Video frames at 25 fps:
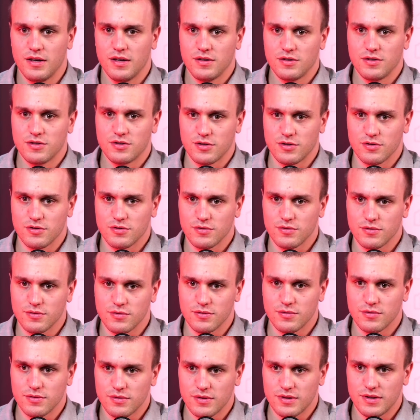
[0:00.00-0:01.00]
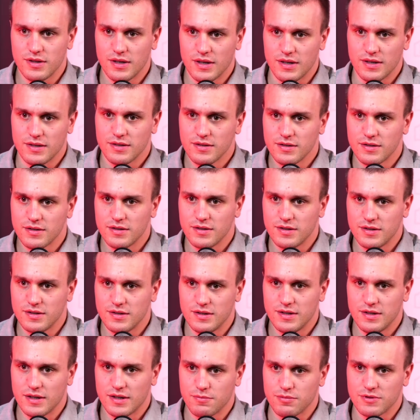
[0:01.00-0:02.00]
So yeah,
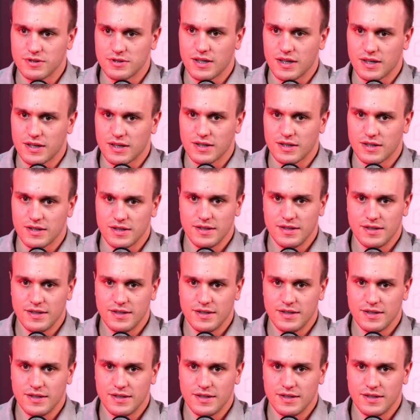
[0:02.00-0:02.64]
that was like a